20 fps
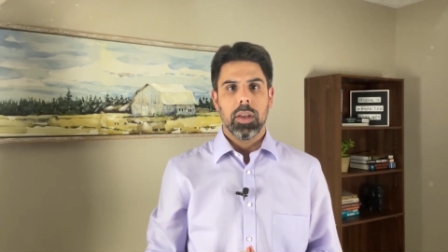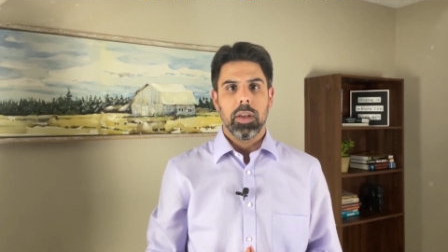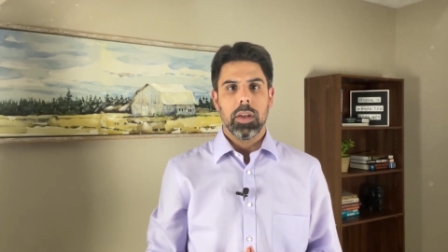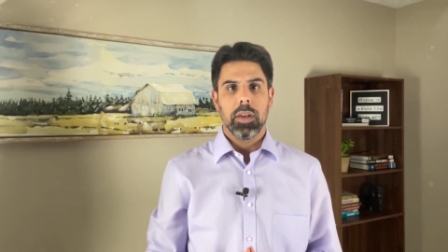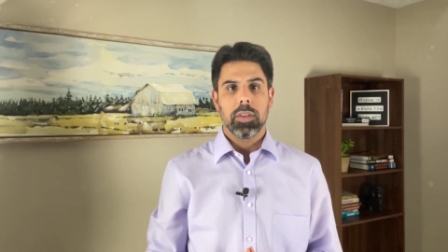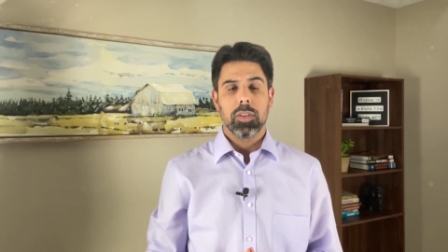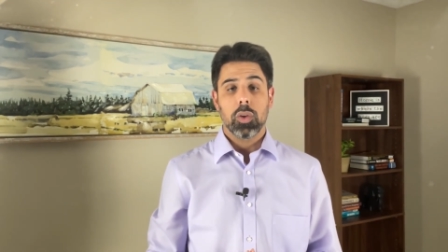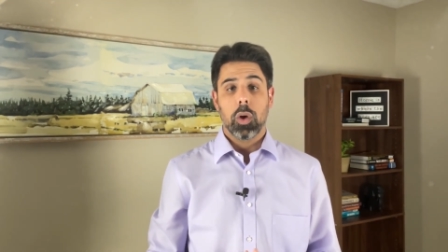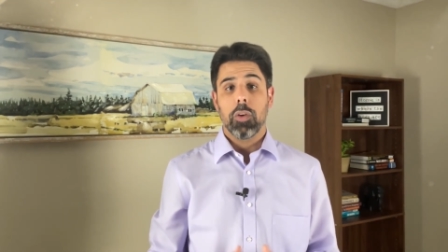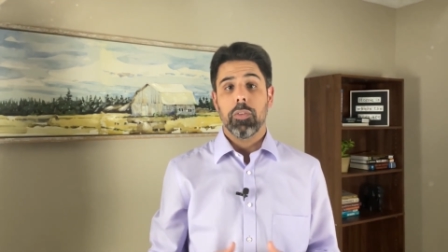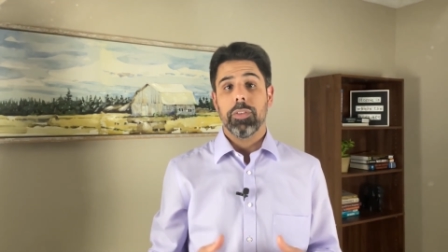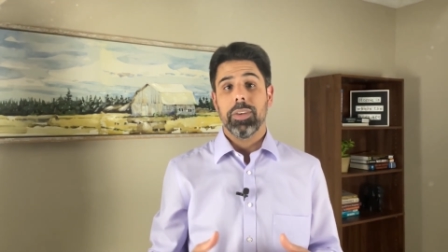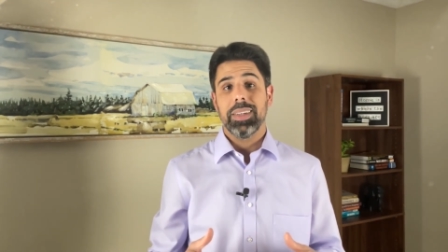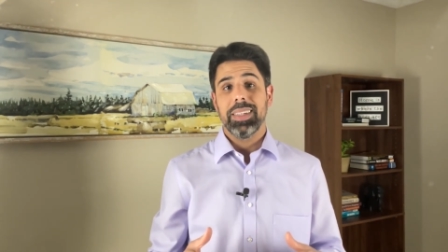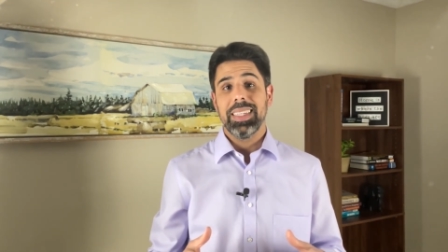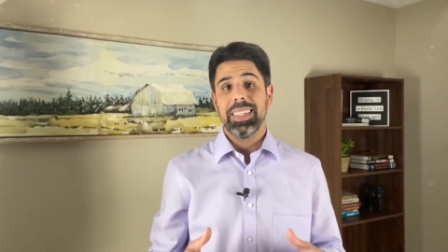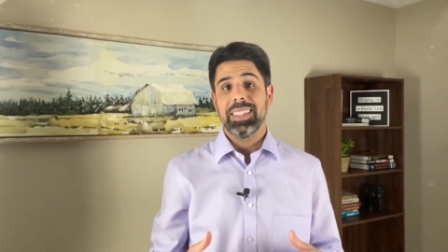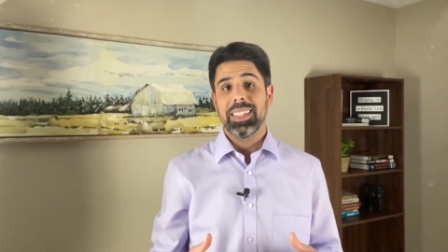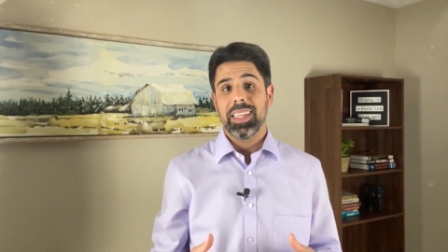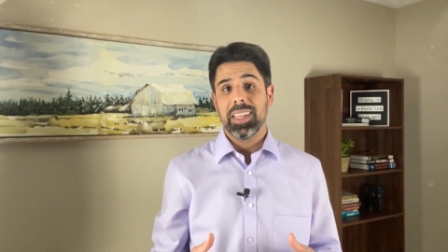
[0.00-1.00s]
software
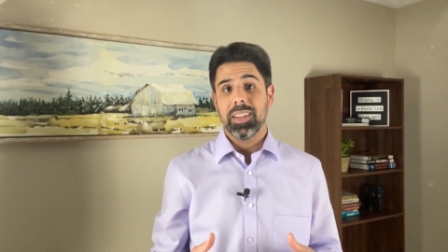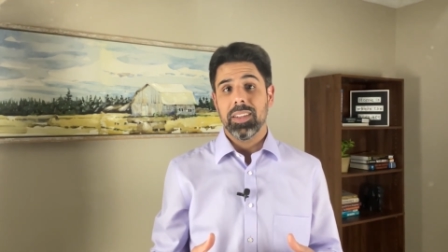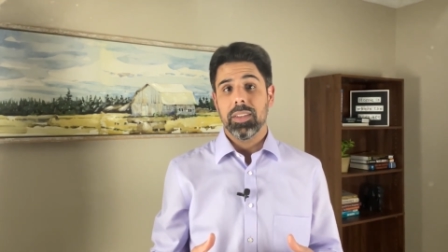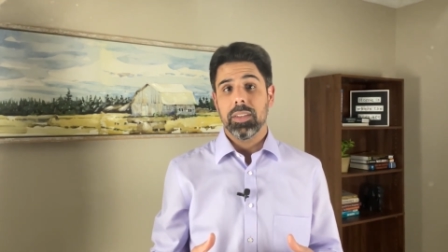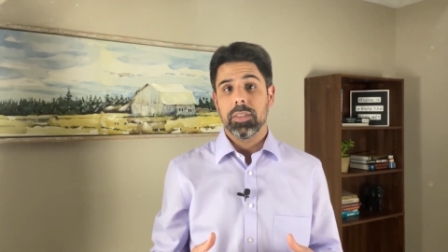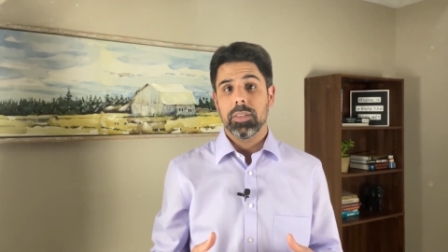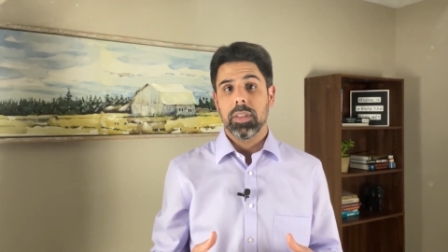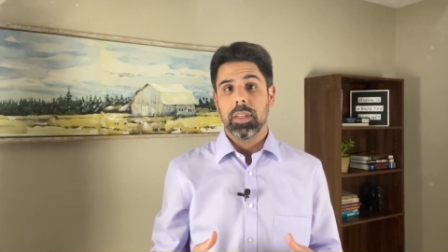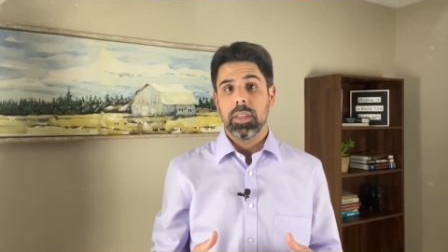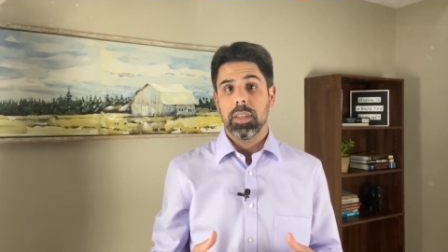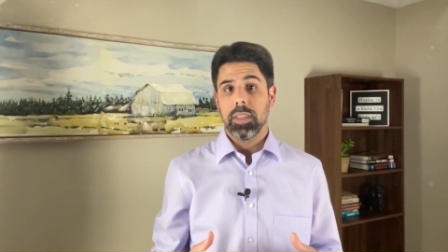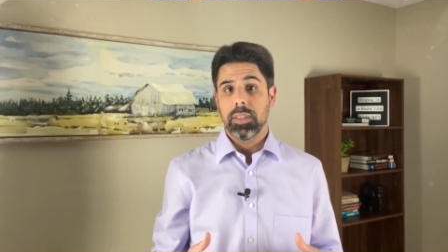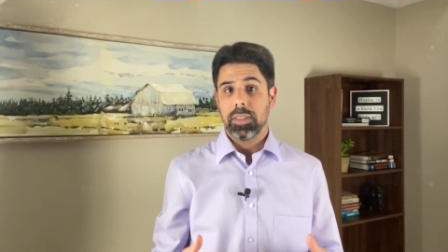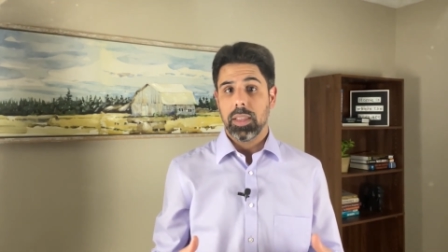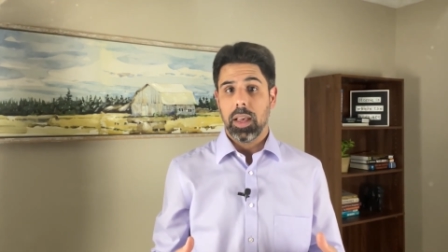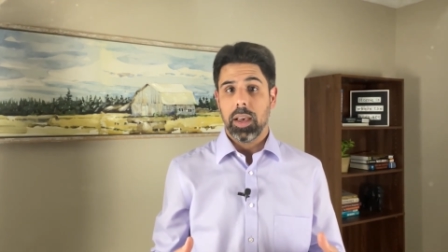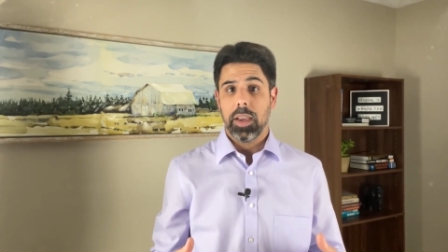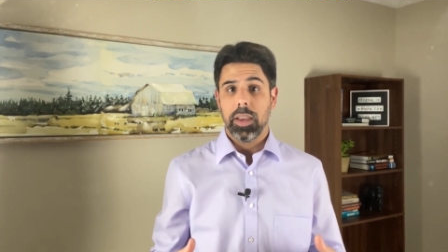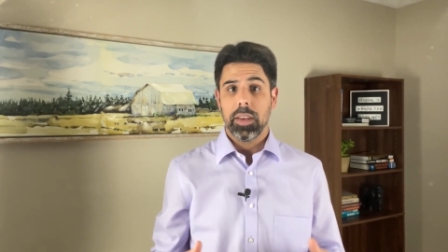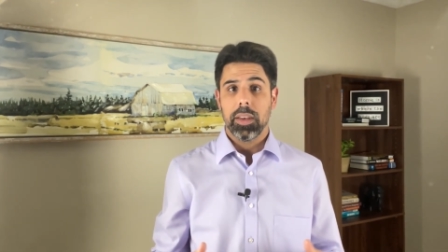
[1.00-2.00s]
detailed
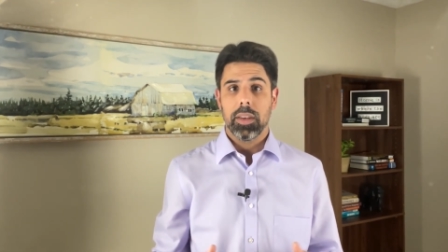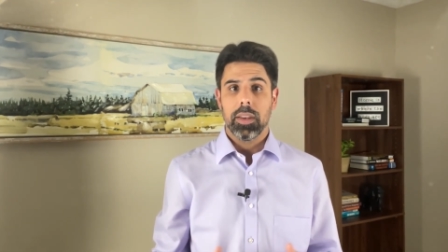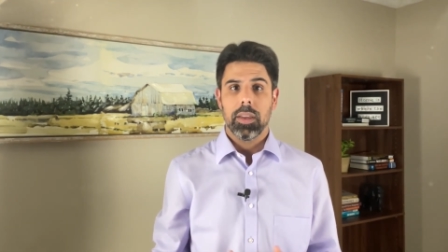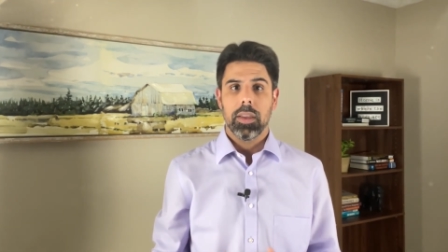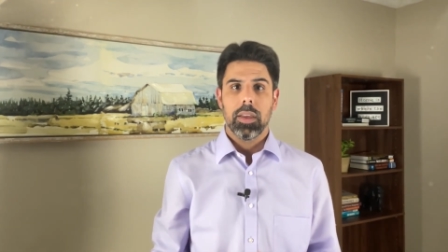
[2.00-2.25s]
design,